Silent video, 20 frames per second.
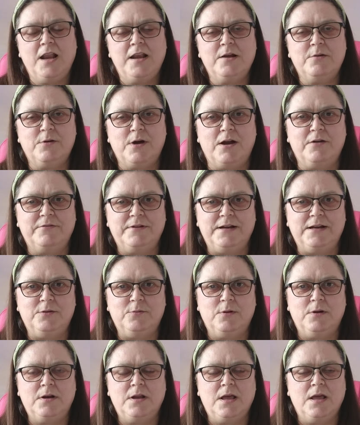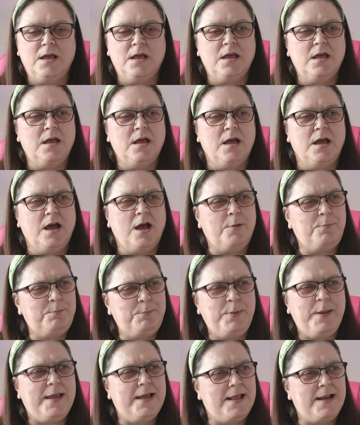I know what I really want.
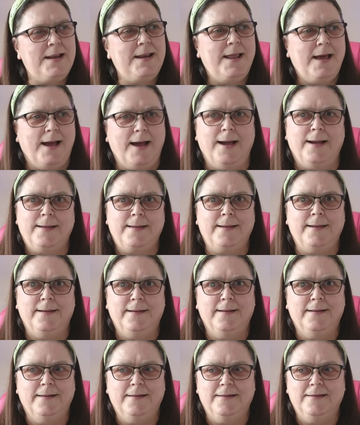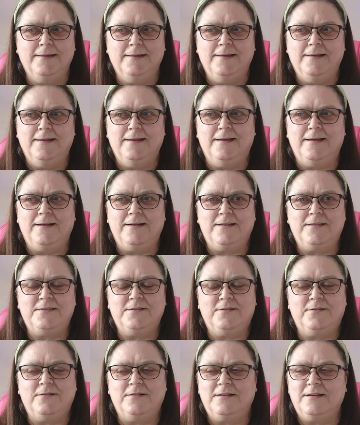A bit of luck. And
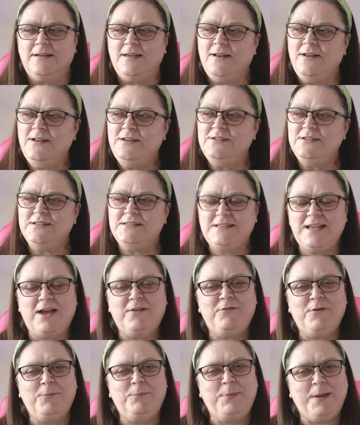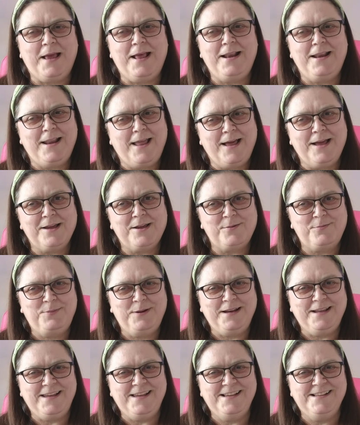I thought, can I just have a bit of
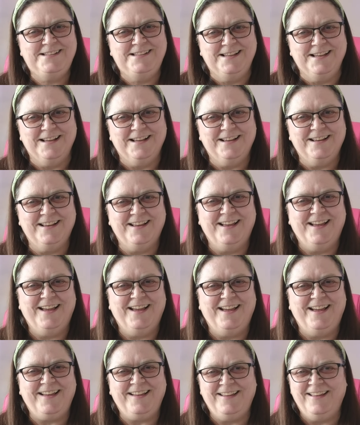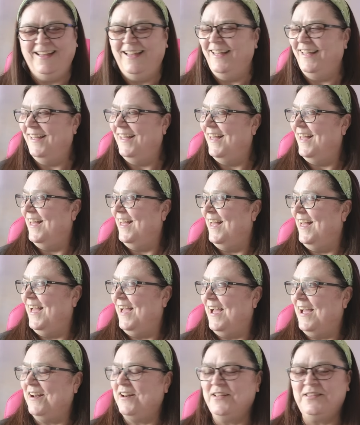luck, please?
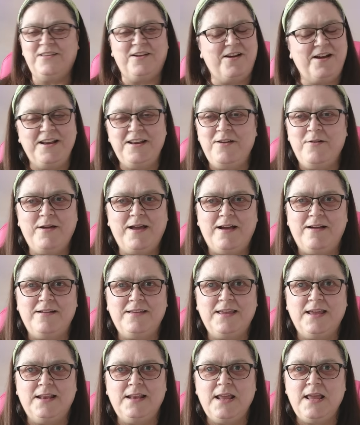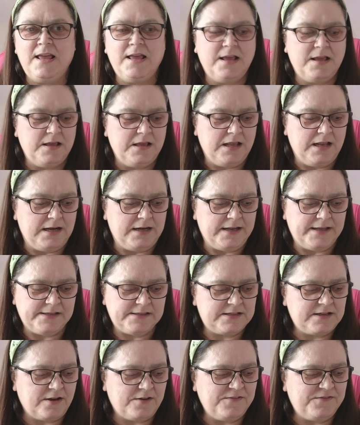And I thought, I know how to get it.
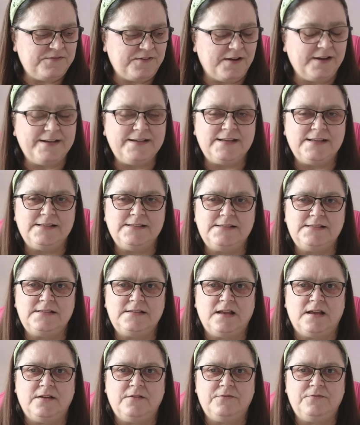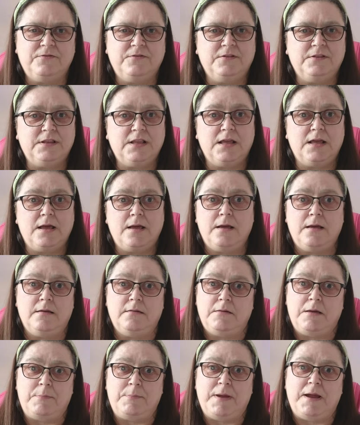Let's go finding stuff that
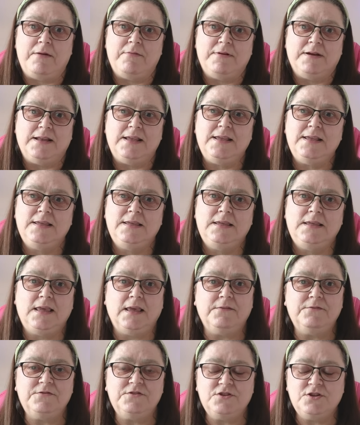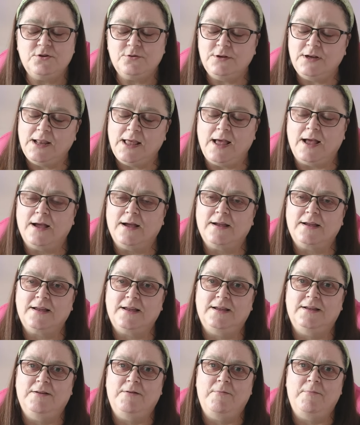apparently gives you
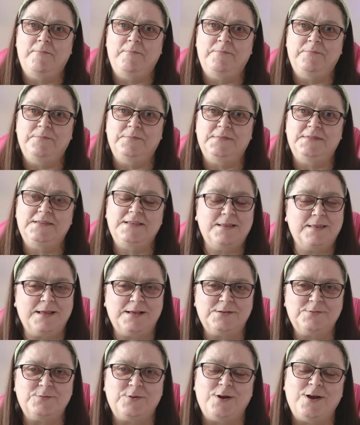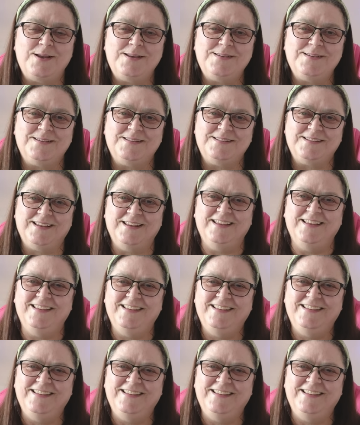luck. So that's what I did.